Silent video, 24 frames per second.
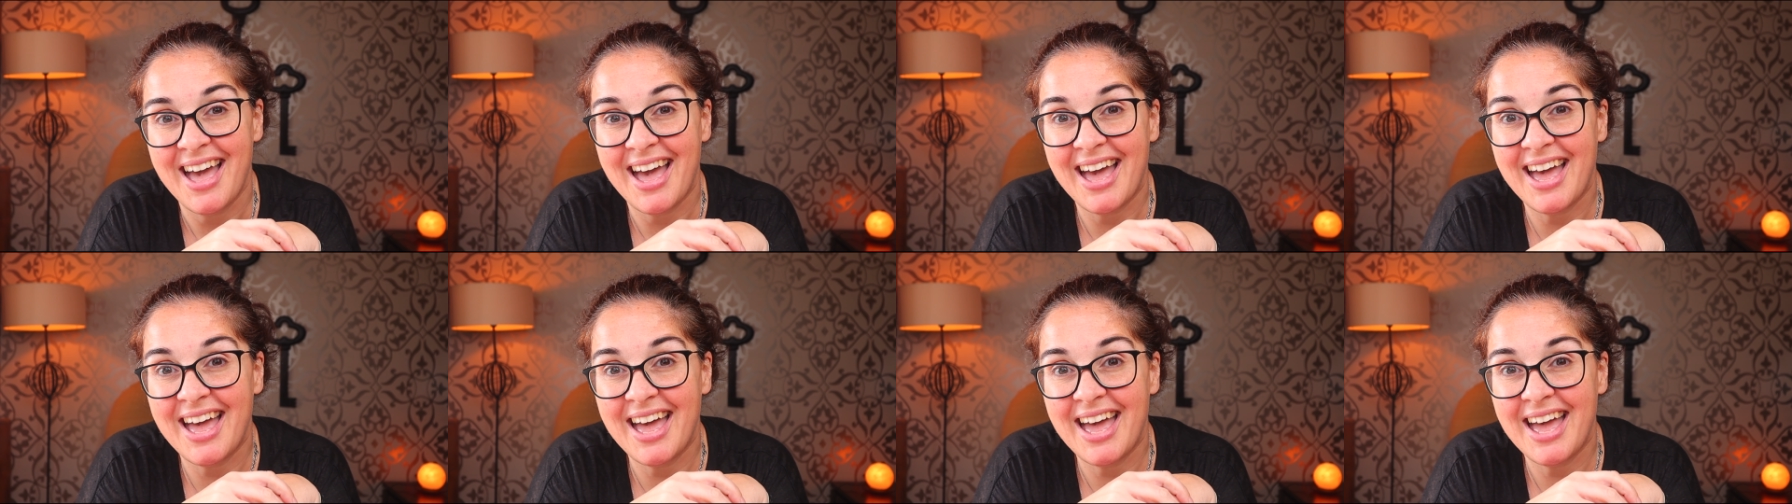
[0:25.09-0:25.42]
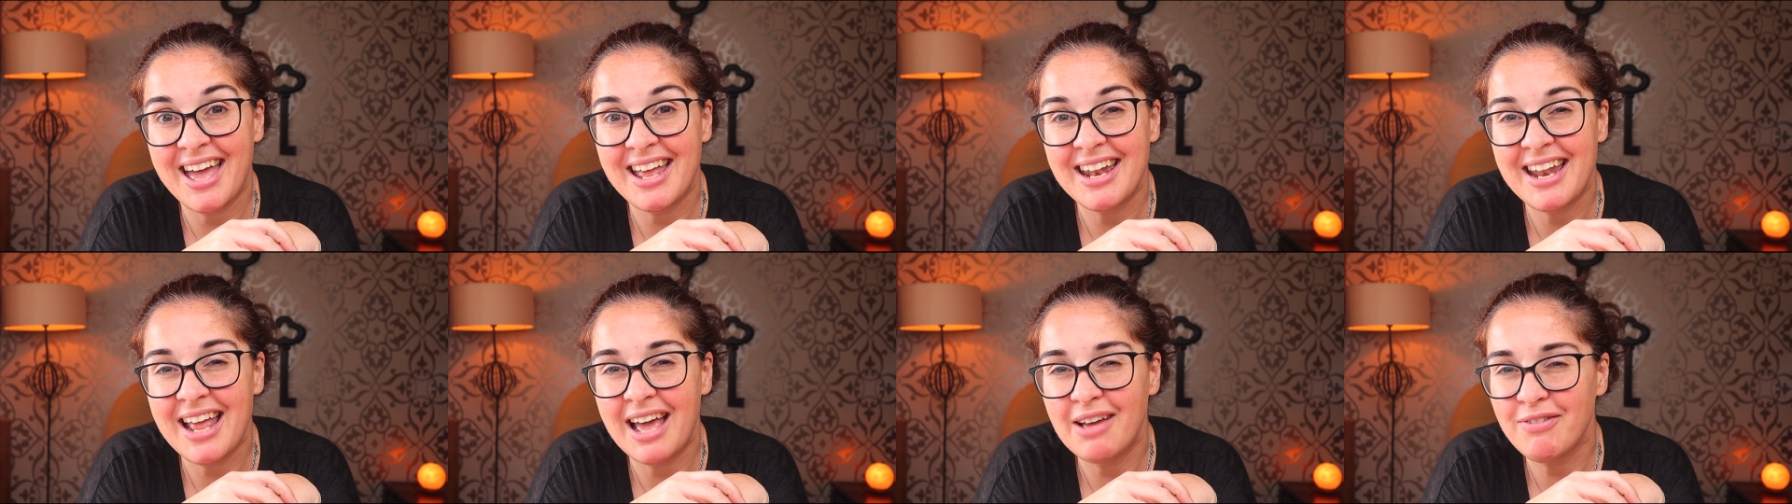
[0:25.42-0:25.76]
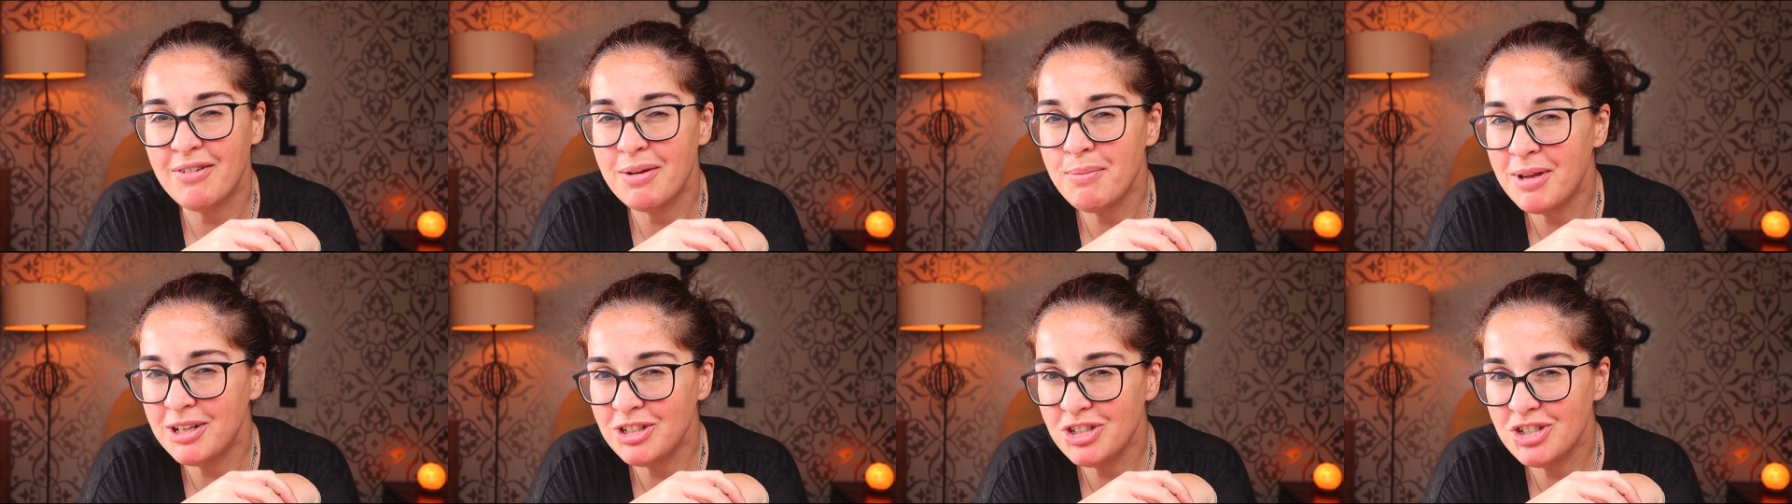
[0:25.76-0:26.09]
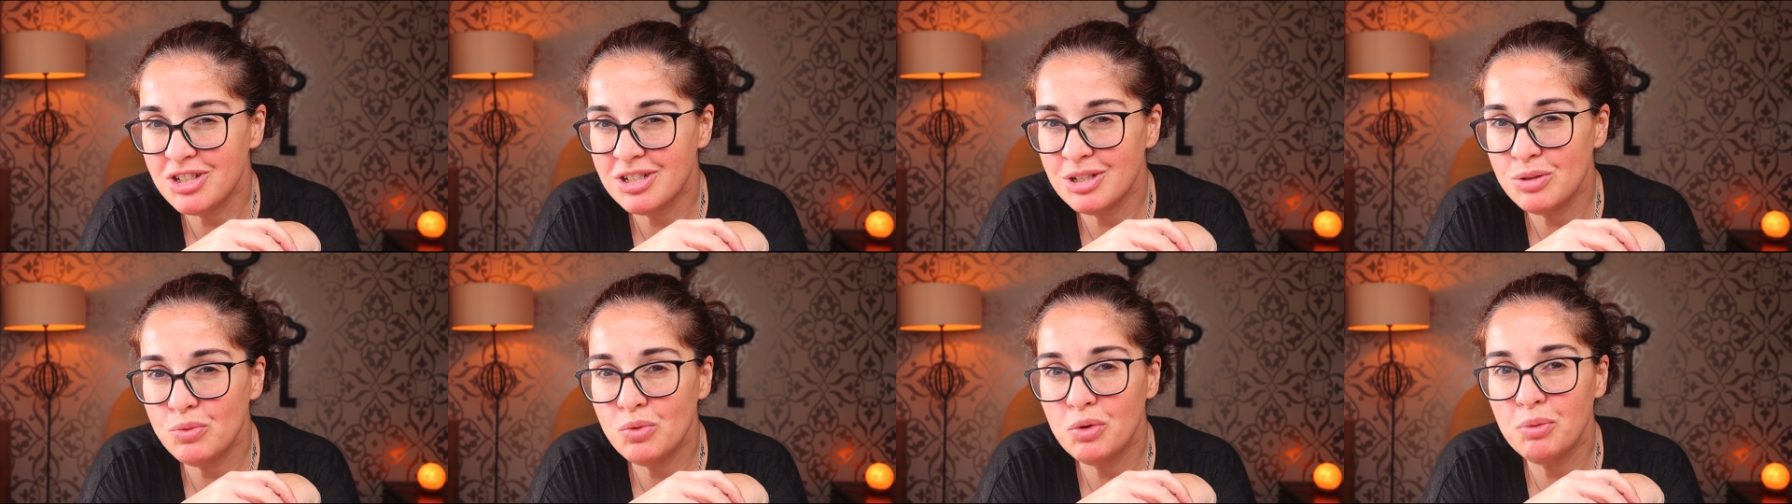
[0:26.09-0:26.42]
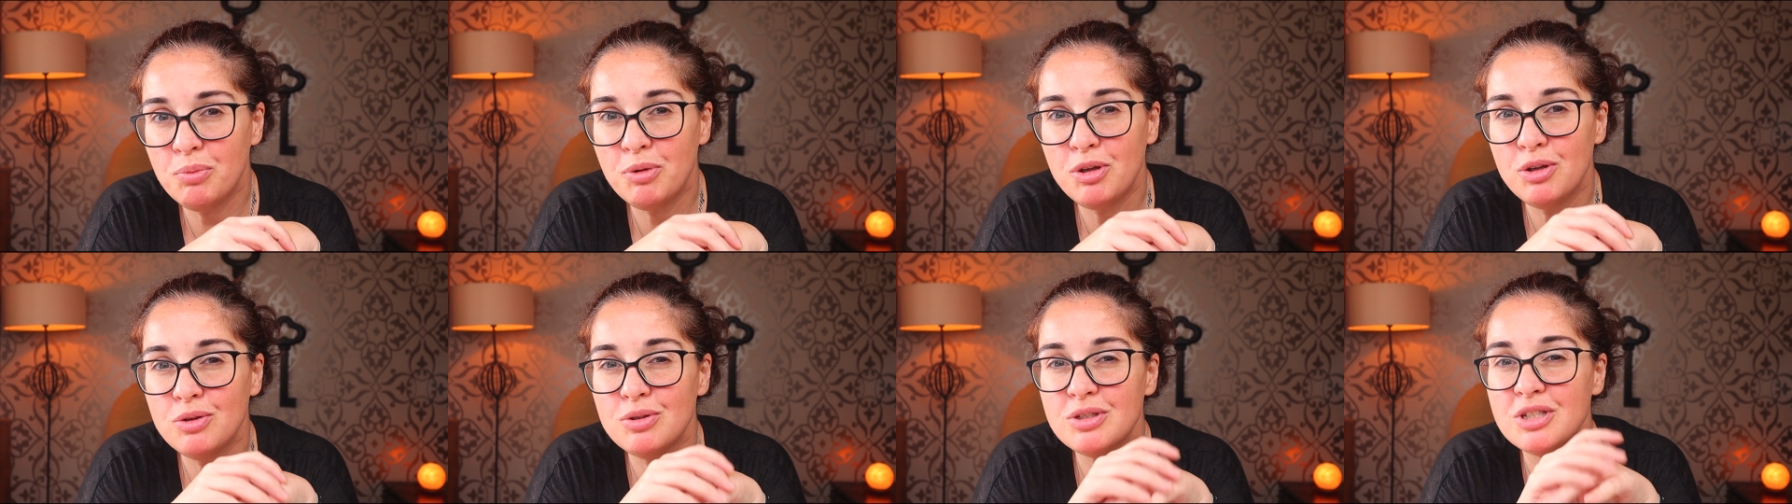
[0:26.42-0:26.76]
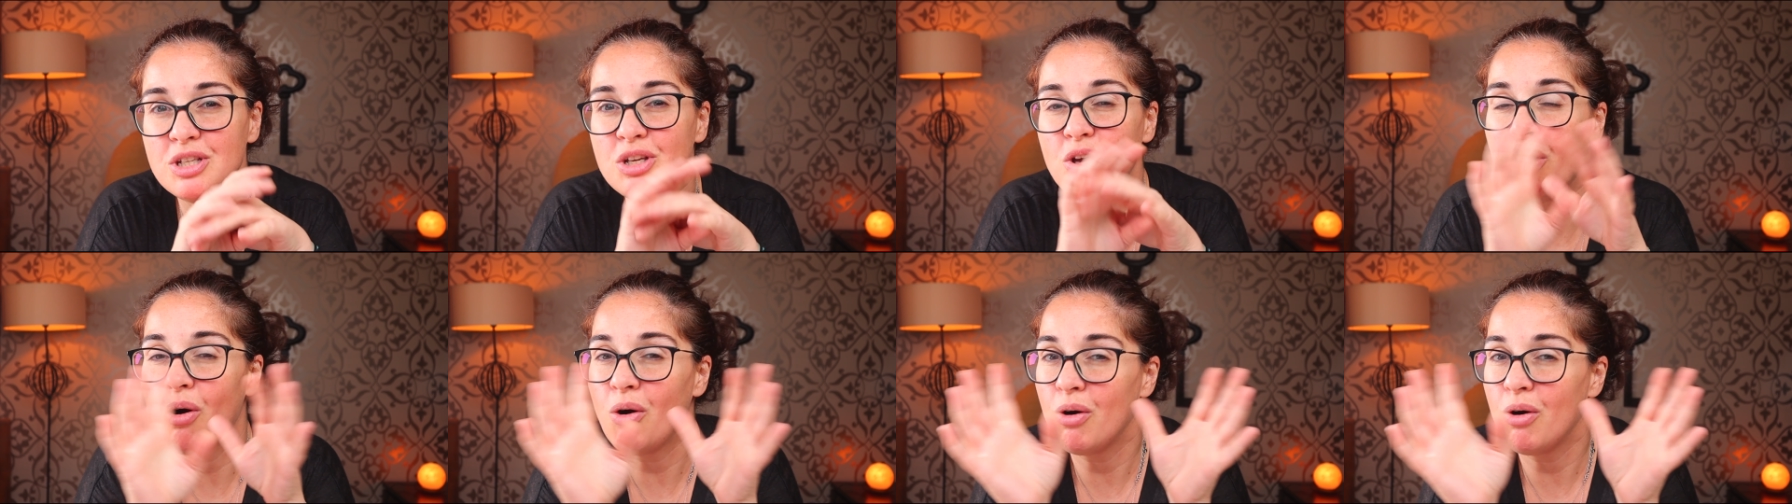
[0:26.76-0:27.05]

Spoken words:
And have I mentioned we'll be using